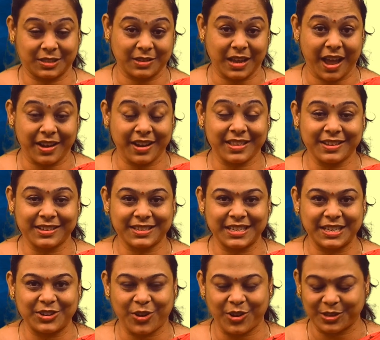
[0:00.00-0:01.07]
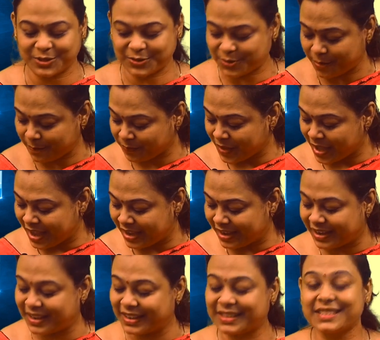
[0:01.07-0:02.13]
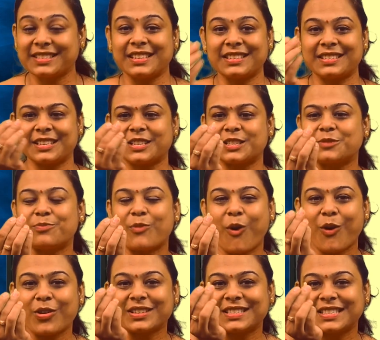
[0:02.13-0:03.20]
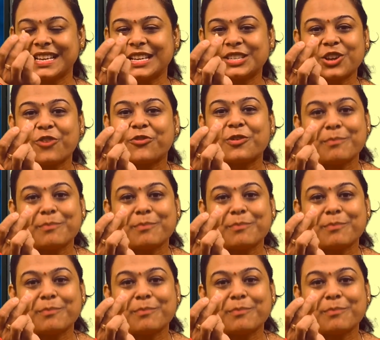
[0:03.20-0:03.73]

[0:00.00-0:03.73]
another seed also. This is a small seed of a